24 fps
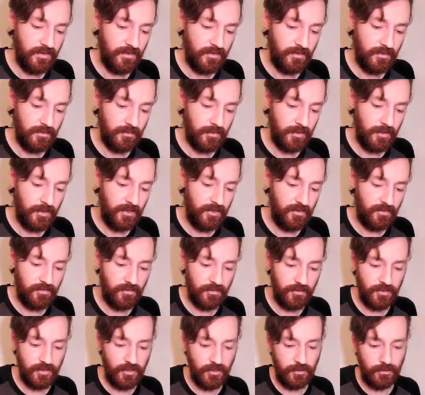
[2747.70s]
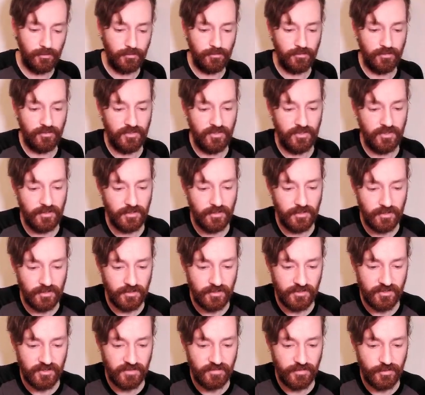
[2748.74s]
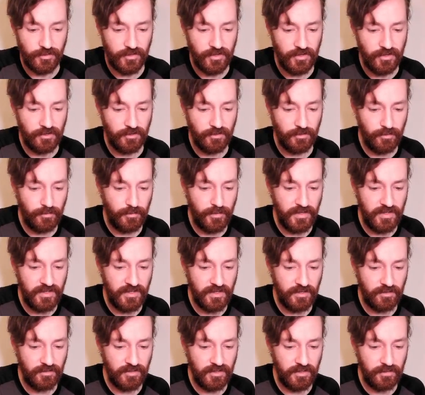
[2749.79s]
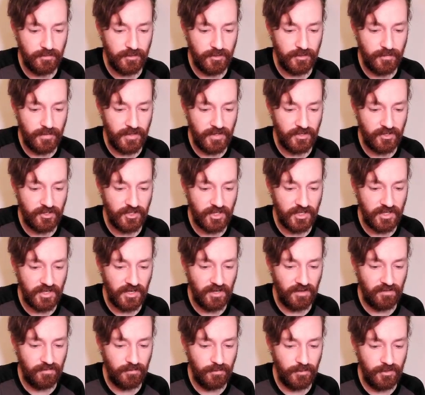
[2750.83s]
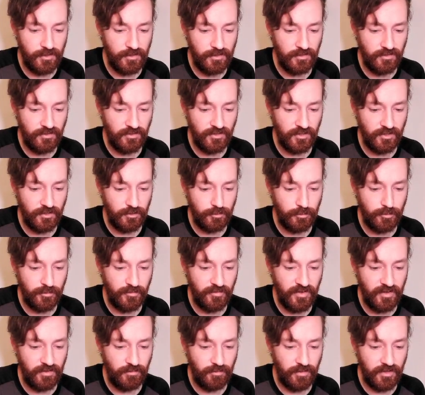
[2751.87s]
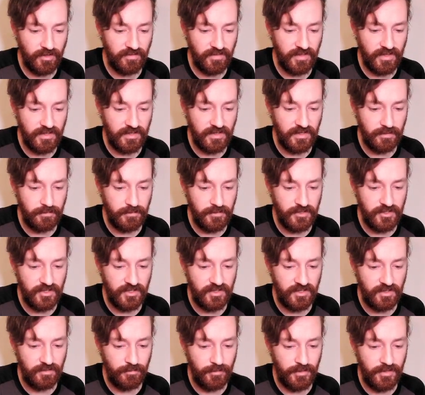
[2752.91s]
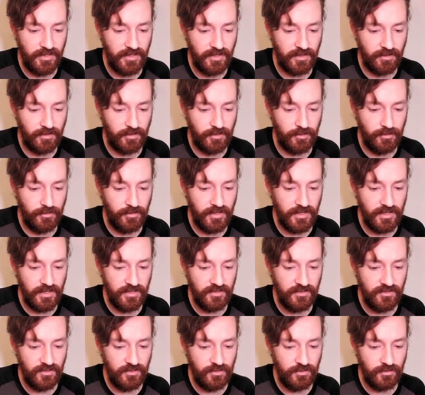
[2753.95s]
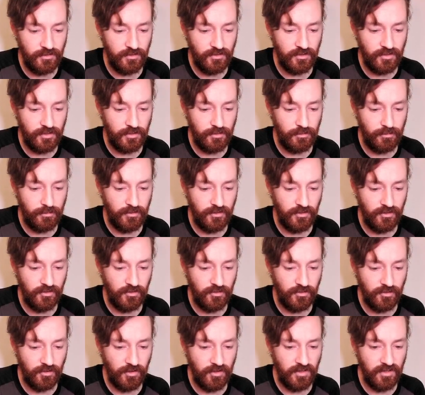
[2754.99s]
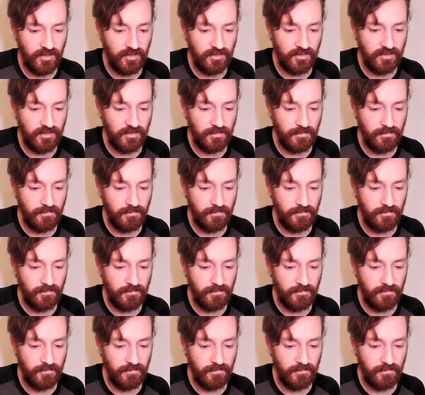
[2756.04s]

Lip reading: Radiant Foretold, 0 cost. If your hero would be dealt damage, banish a card from your hero's soul to prevent one of that damage, and then when there are no cards in your soul, destroy this.